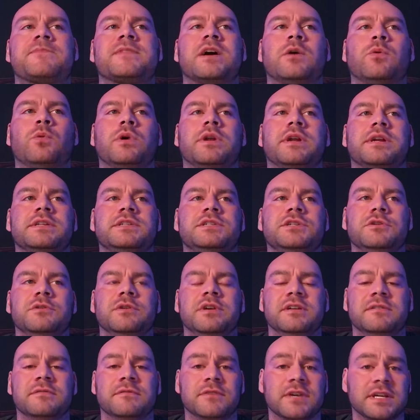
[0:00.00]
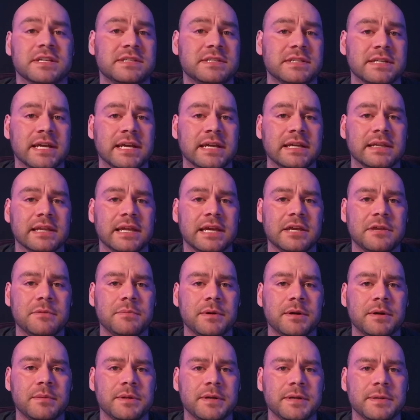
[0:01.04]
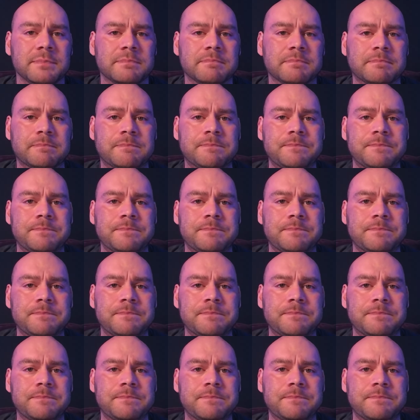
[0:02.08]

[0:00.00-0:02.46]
wanted to investigate length pumping.